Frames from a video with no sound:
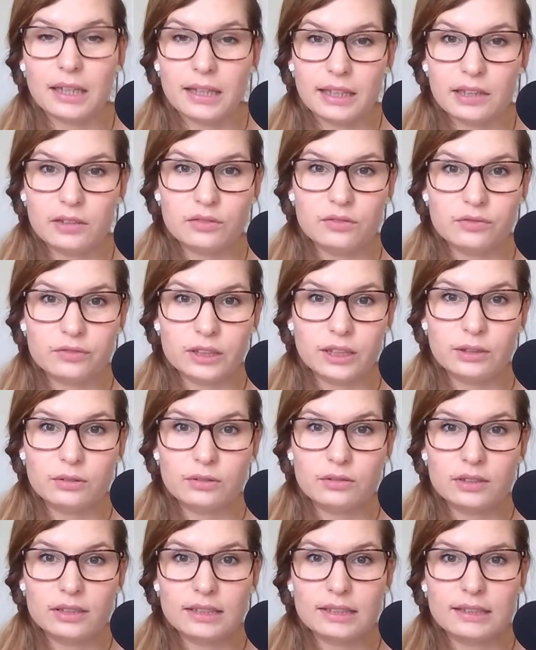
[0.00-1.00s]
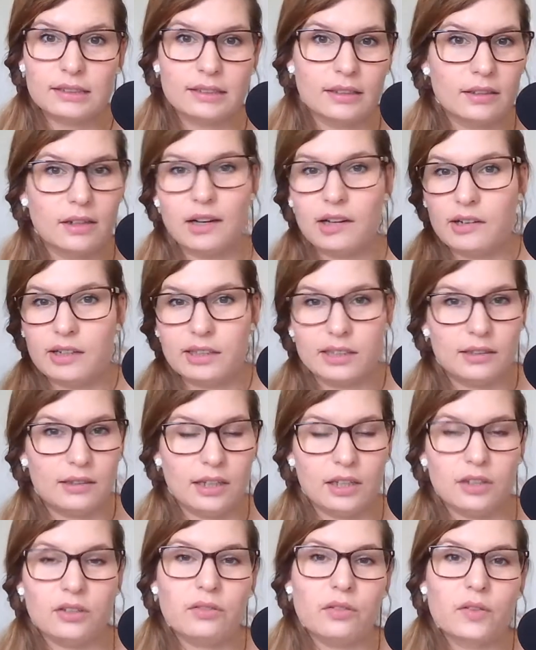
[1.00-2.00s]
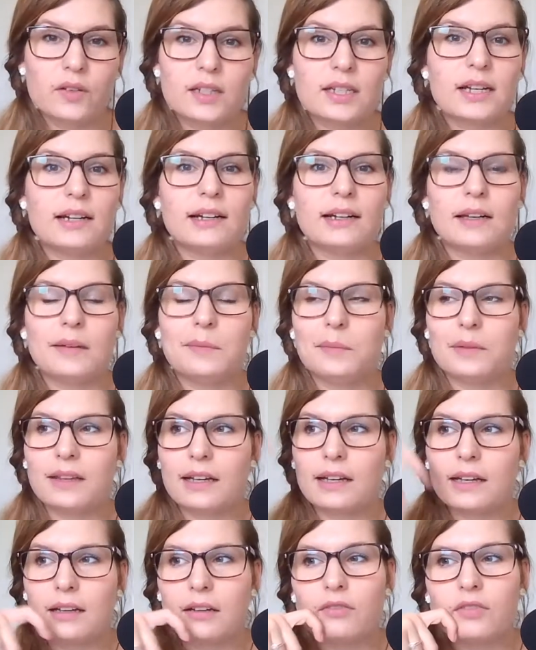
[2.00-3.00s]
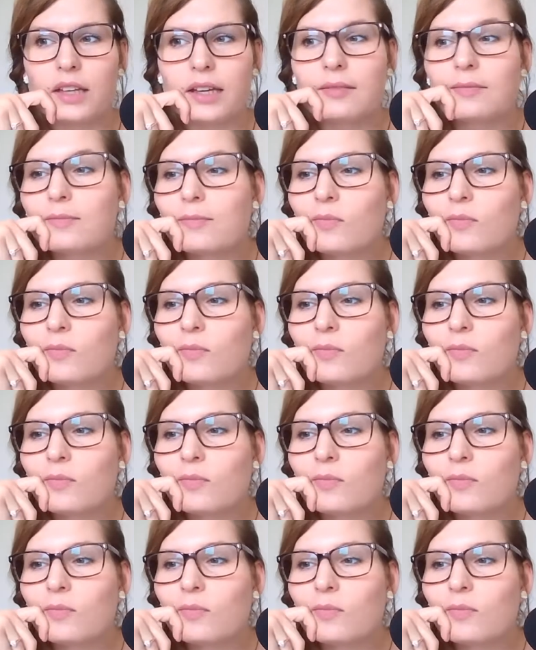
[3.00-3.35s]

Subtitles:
They do free courses that are in your own time and that kind of thing.